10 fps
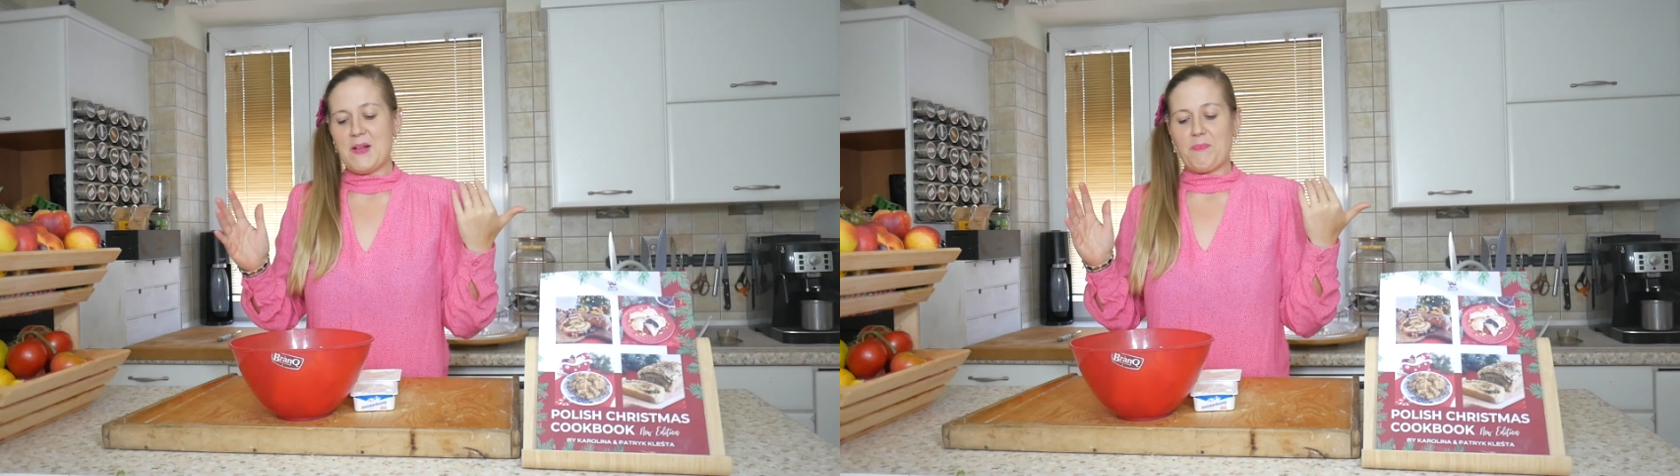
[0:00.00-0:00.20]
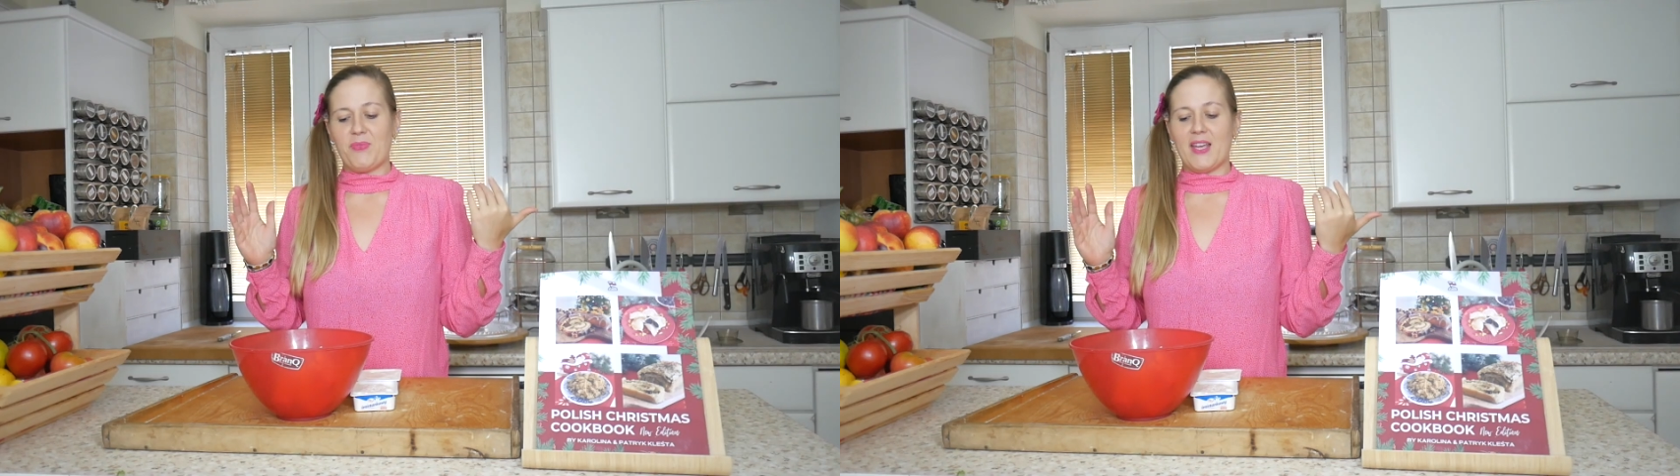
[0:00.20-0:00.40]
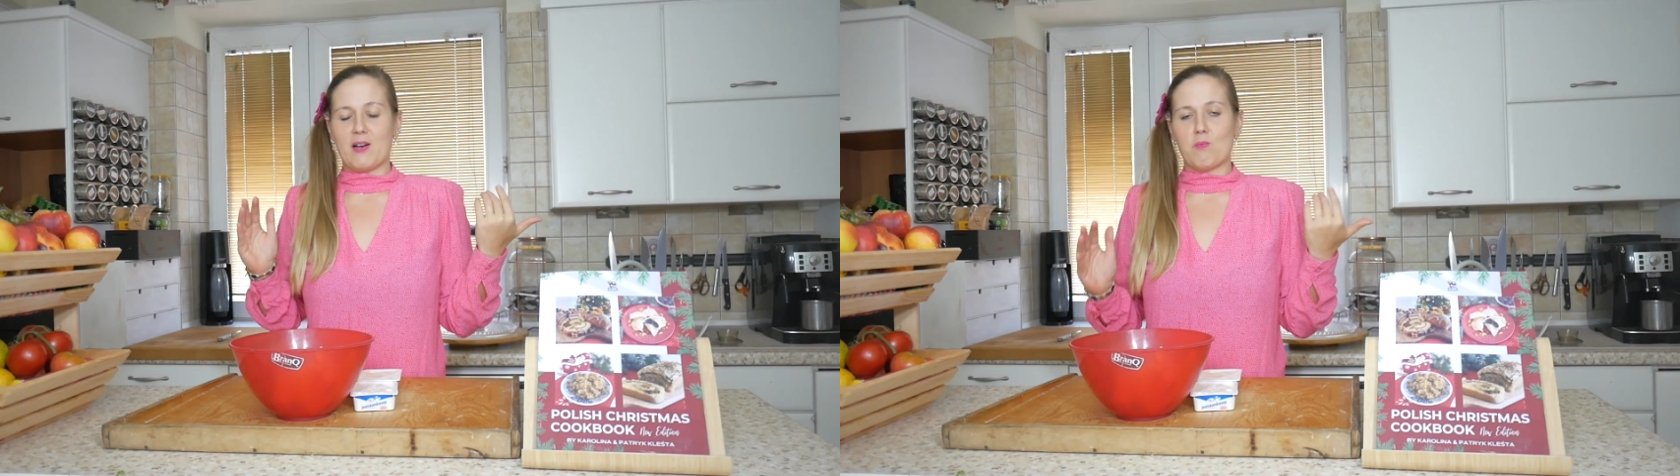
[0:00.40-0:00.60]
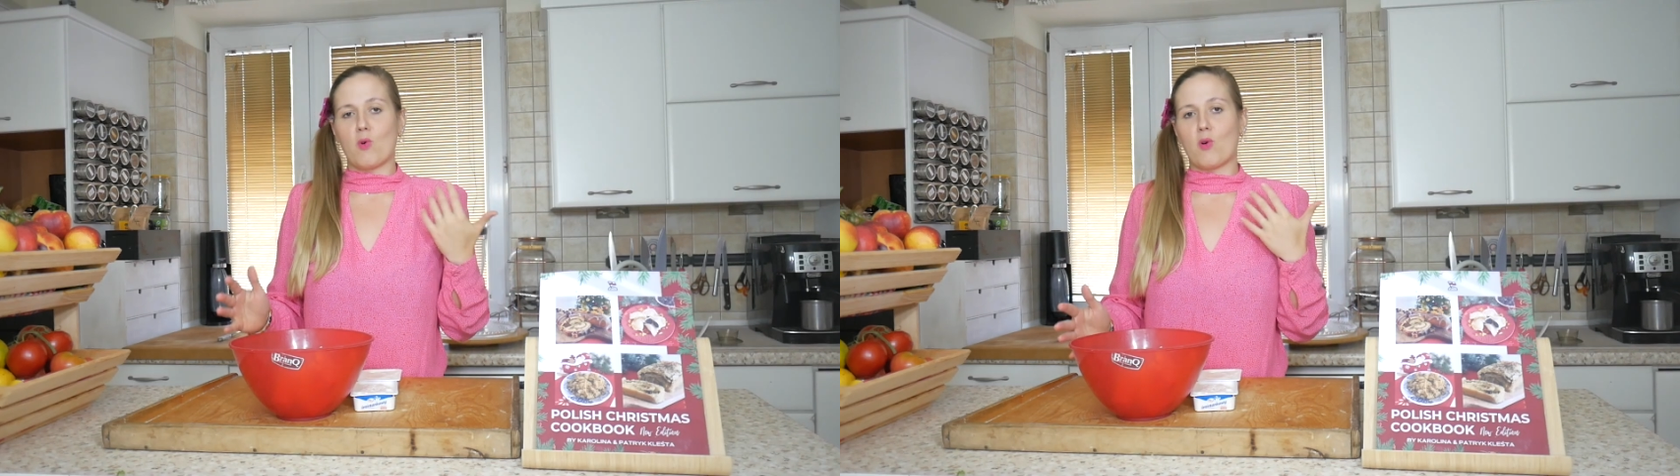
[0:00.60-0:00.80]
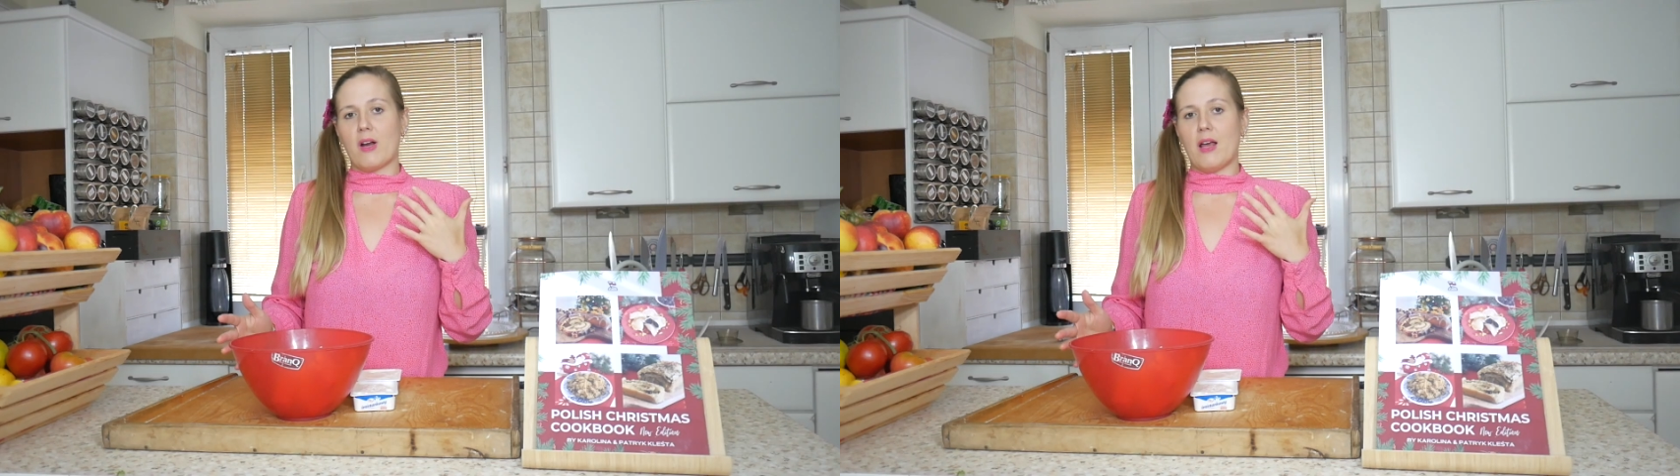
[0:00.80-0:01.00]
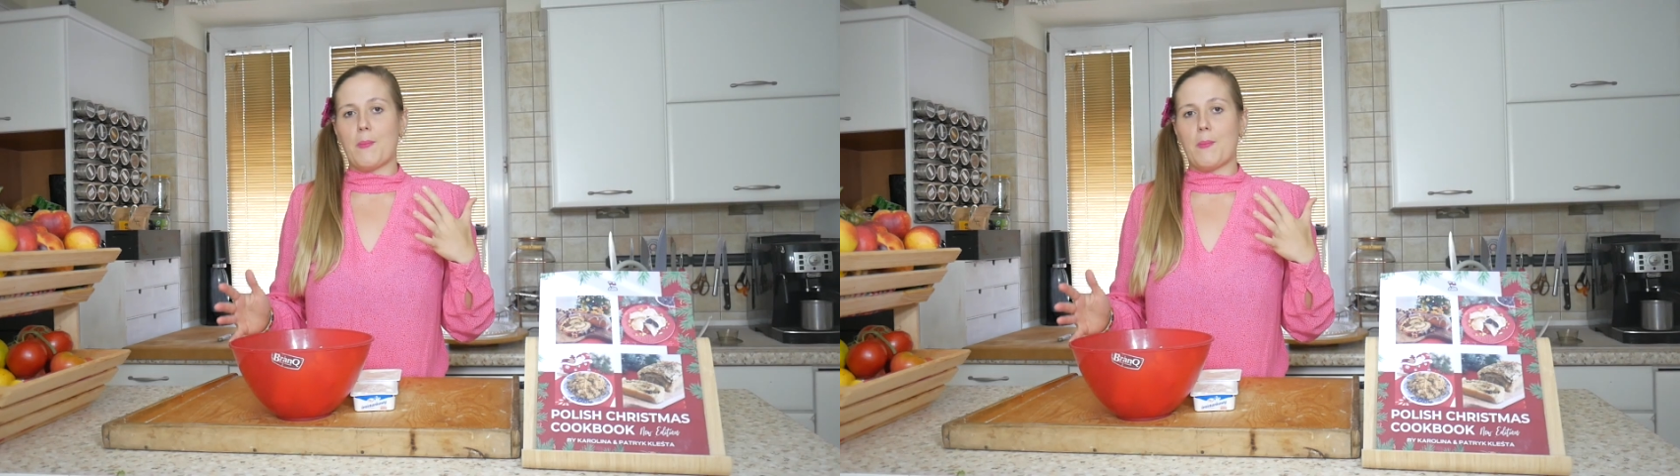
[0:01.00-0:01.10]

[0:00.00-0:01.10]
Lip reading: They are more